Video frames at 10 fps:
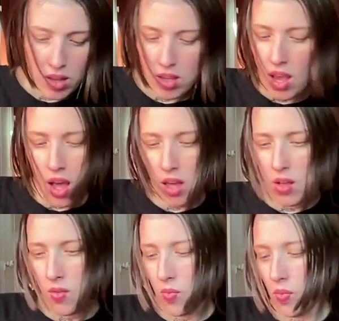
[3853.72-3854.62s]
yeah,
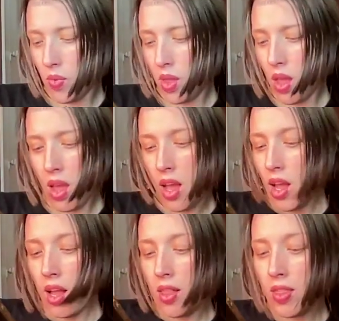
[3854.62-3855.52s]

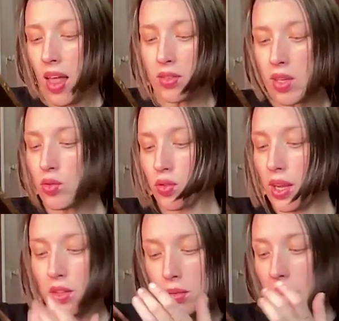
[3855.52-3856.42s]
that sounds
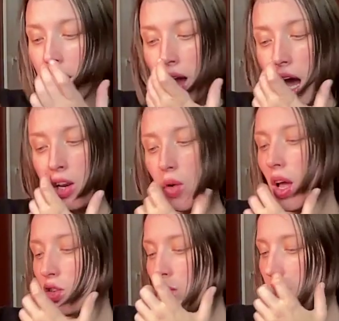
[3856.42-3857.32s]
great to me. I don't
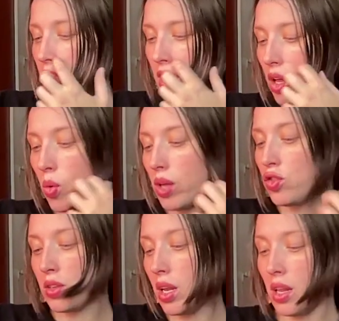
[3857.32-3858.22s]
actually see any
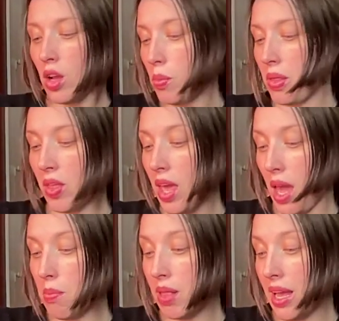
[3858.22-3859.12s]
question in here, but the
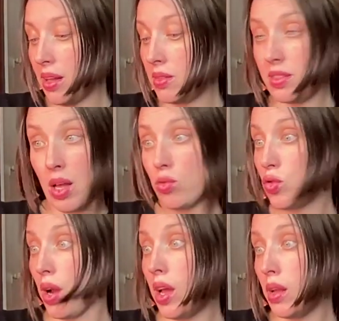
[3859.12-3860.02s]
game plan sounds
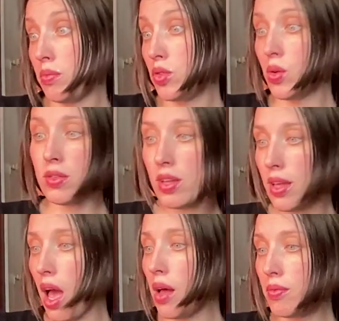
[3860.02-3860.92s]
great. So I say,
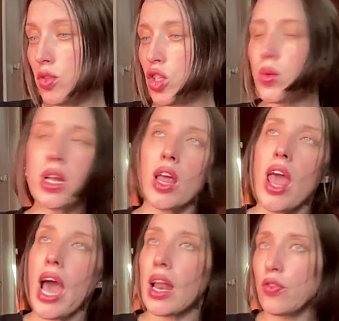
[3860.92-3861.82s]
yeah, do it.
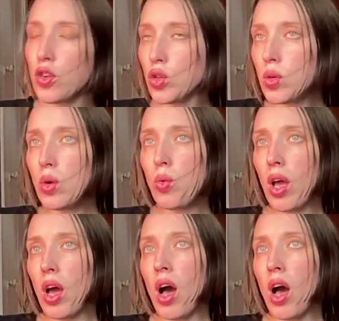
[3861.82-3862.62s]
And if you're doing